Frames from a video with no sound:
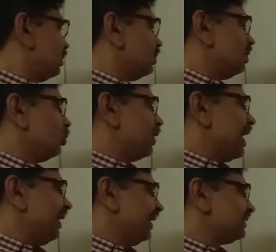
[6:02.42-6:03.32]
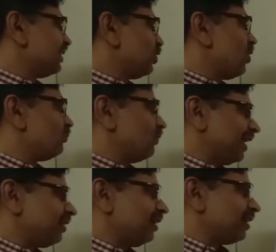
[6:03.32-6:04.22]
Now direction of
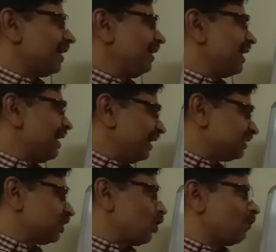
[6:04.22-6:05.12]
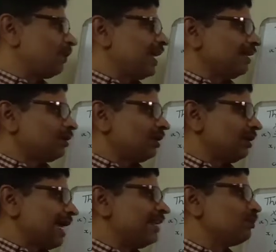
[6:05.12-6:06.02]
vector and direction of
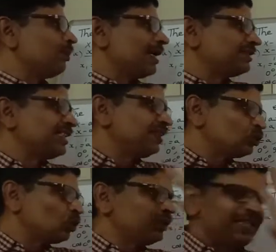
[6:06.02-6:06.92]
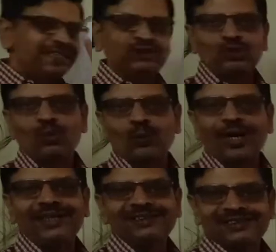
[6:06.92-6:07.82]
line passing through these 2
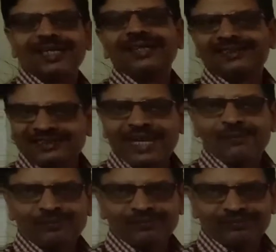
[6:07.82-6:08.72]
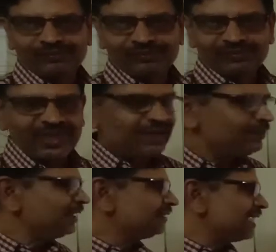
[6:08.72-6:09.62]
points same. It
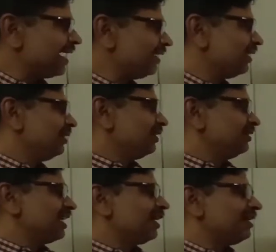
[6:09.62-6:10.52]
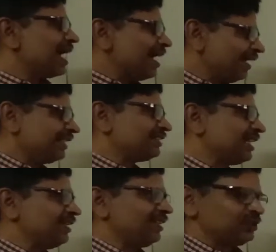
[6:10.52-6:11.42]
means that their
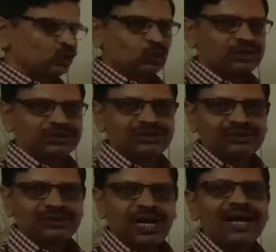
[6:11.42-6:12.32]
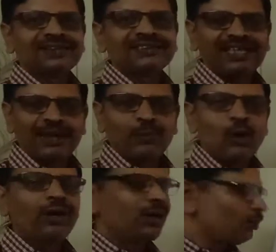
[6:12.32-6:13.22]
direction ratios are same
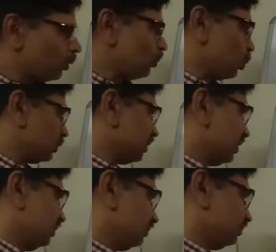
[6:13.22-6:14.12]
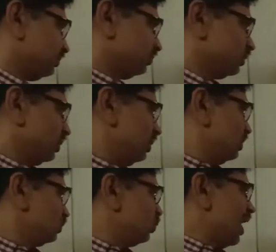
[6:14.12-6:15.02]
or proportional.
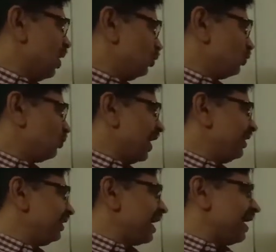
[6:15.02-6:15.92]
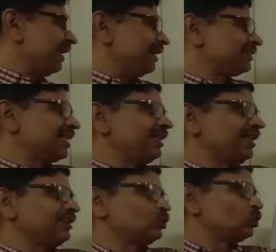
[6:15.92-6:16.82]
So we have to find direction
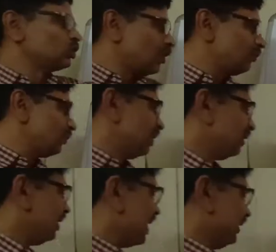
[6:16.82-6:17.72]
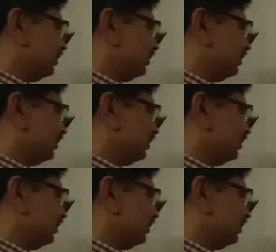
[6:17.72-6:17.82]
ratios of line.